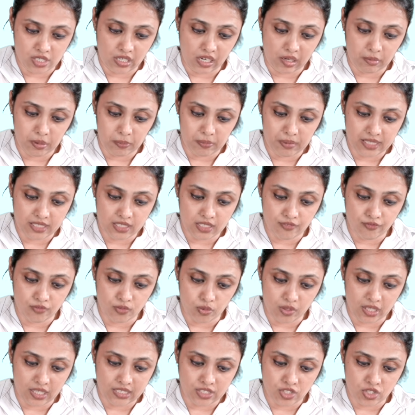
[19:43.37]
it will be better if
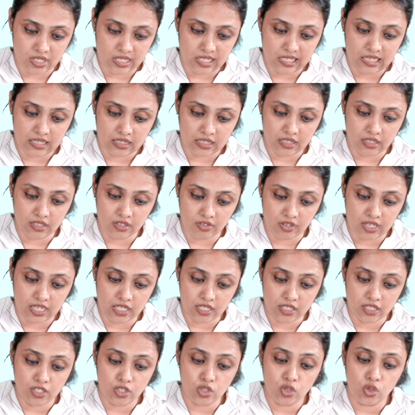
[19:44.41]
you can just let the reader